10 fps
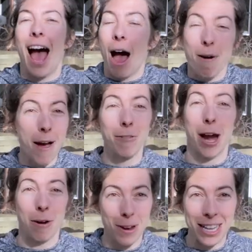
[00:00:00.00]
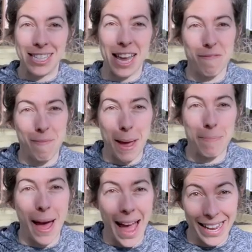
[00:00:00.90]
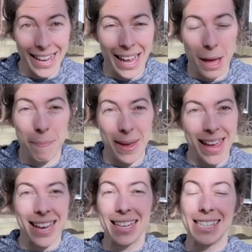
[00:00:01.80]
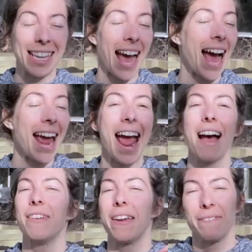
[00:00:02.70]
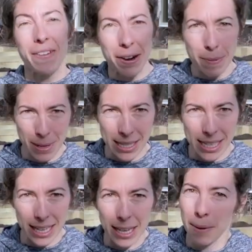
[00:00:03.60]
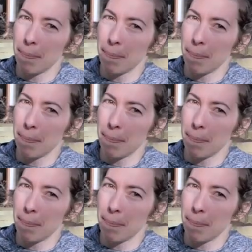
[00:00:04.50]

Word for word: However, I want to save my body a bit because I have a very busy